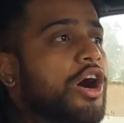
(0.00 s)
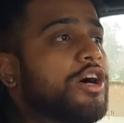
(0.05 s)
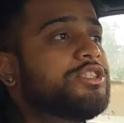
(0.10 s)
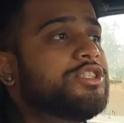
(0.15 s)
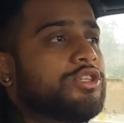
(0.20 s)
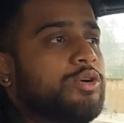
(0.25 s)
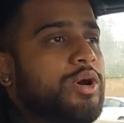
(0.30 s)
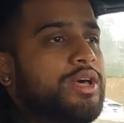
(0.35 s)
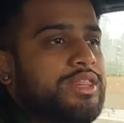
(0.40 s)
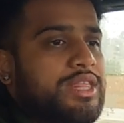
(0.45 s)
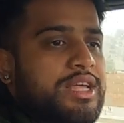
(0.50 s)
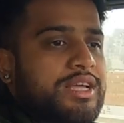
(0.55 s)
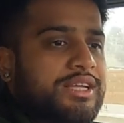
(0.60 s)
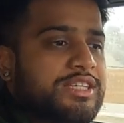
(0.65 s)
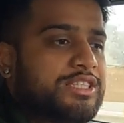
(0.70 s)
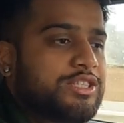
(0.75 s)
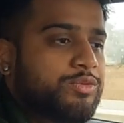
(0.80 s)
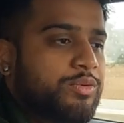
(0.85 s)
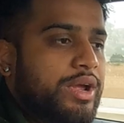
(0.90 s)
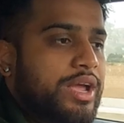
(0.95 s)
also I think
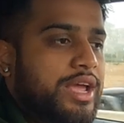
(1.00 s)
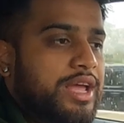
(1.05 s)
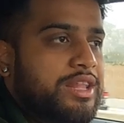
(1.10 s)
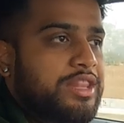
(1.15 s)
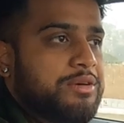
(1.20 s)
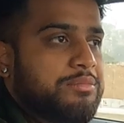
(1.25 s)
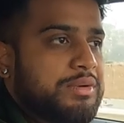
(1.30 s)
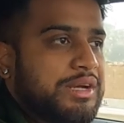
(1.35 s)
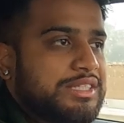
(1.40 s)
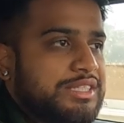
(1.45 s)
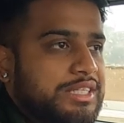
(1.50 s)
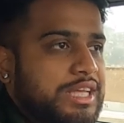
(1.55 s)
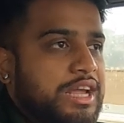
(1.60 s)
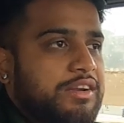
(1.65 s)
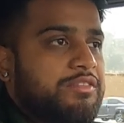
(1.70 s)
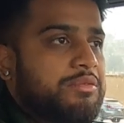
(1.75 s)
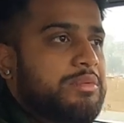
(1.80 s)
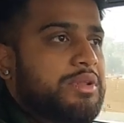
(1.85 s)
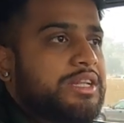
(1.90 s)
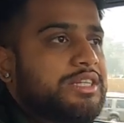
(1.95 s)
is great in the
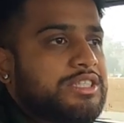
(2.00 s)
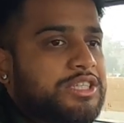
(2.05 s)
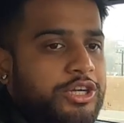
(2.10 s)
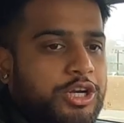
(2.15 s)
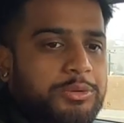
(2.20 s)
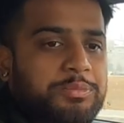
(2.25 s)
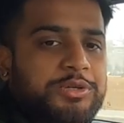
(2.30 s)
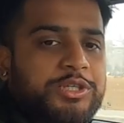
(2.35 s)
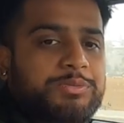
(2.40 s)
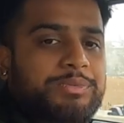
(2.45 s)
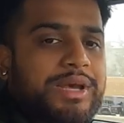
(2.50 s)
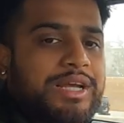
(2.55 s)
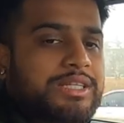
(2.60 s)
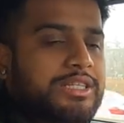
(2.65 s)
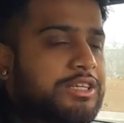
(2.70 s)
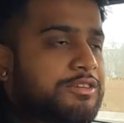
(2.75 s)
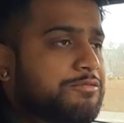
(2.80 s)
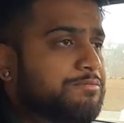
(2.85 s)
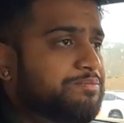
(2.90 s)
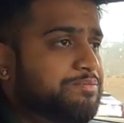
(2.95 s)
Mustang from an interior
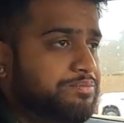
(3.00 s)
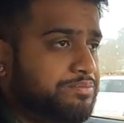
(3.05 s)
perspective